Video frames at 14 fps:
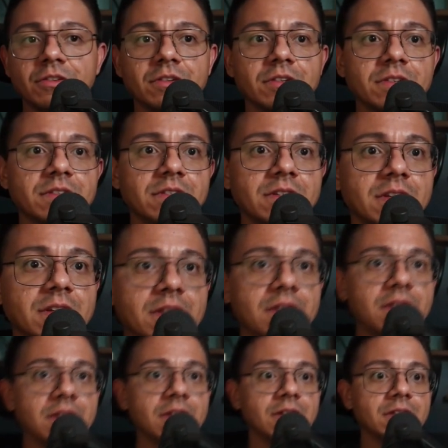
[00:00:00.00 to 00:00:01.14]
As you're going to see
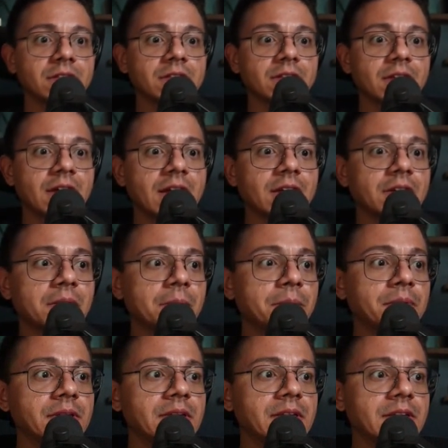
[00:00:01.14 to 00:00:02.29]
here, I
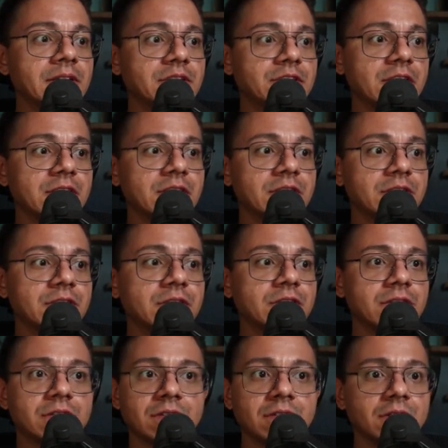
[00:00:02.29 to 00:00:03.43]
completely changed